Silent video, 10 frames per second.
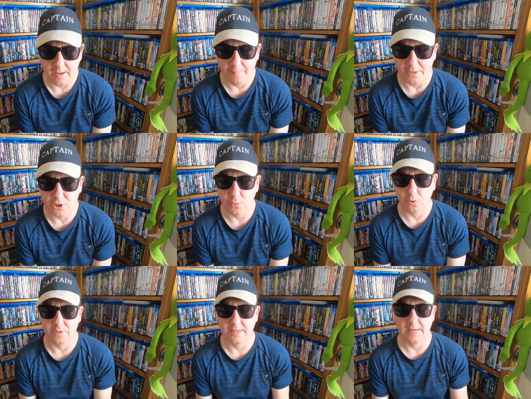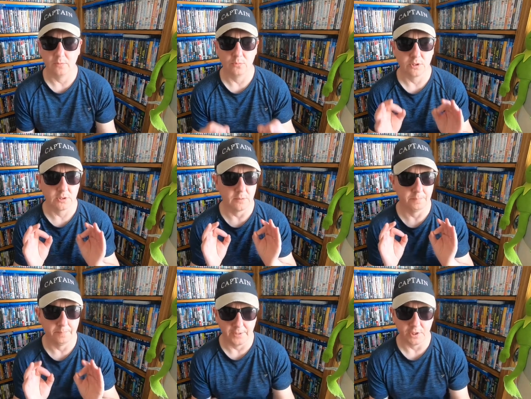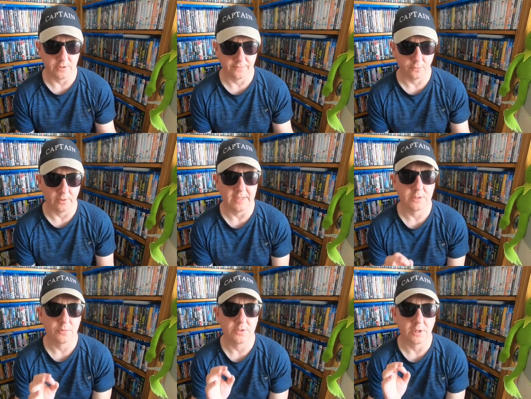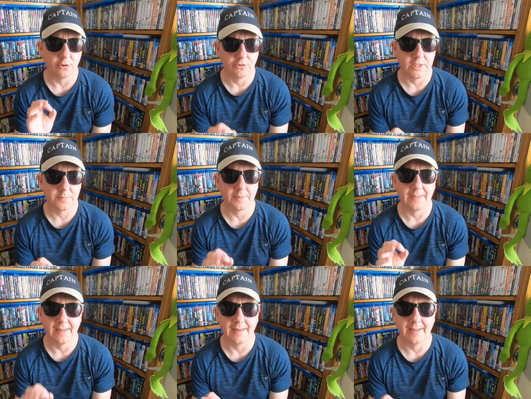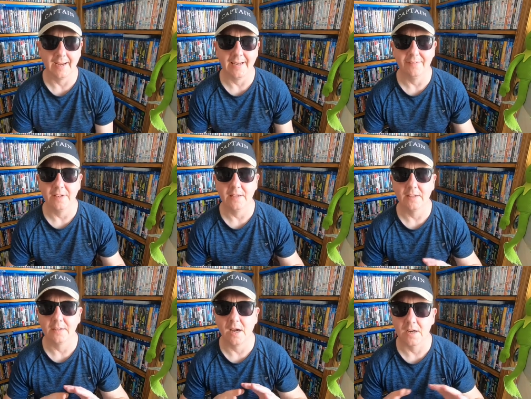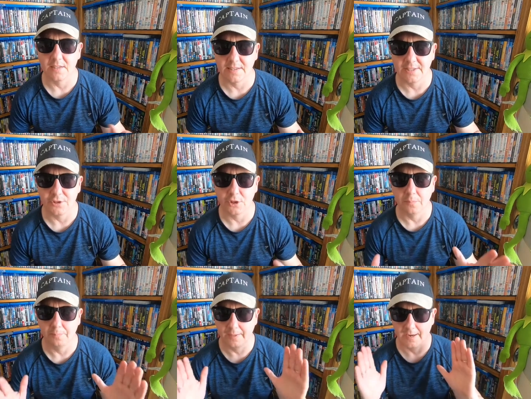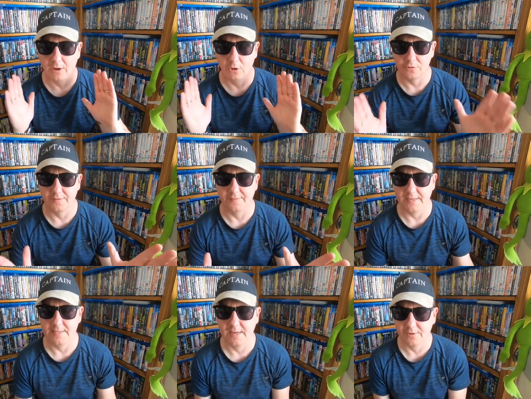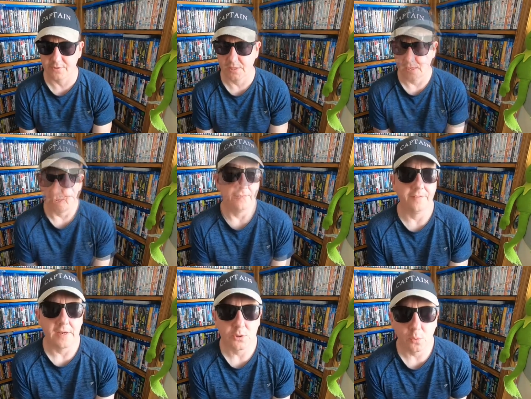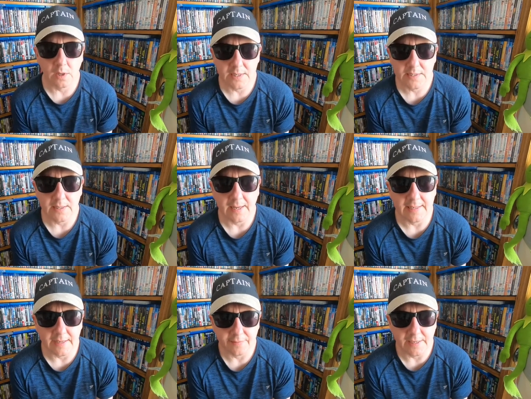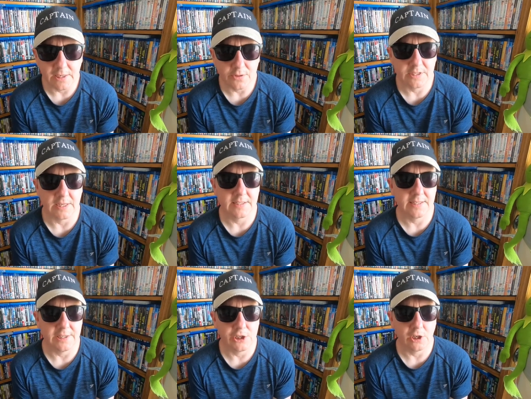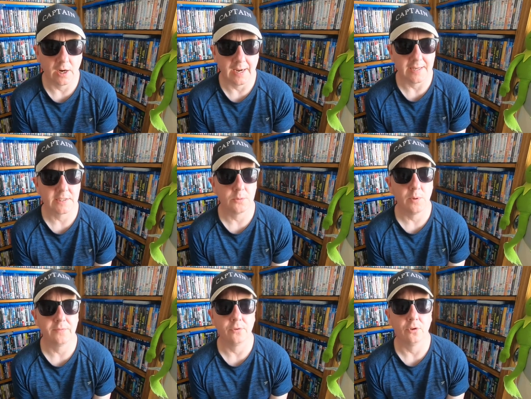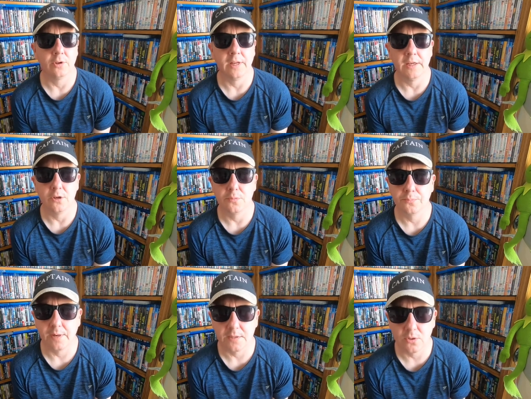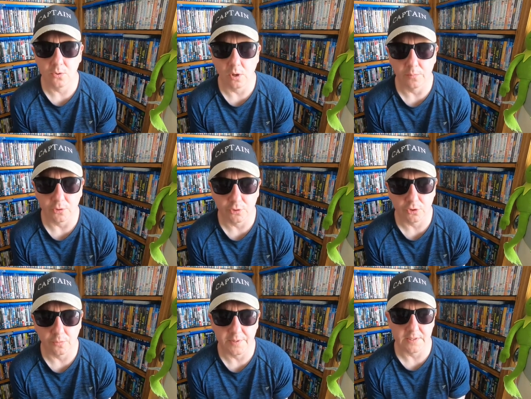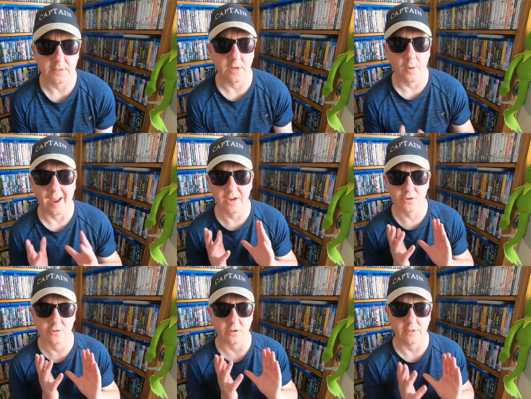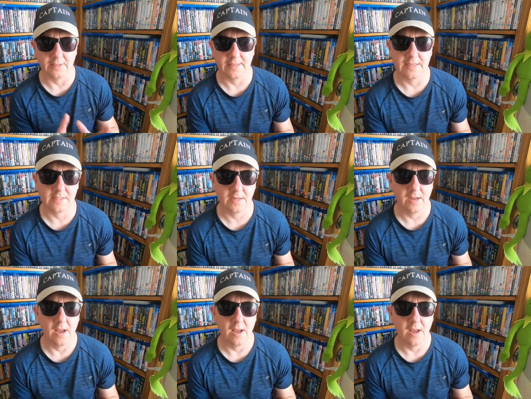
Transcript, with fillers: Picture quality was beautiful. This was so crisp and clear and even in the dark scenes you could pick out lots of details. Effects wise they definitely use CGI. As to whether or not they use practical I'm not sure because there's no extras on the disc.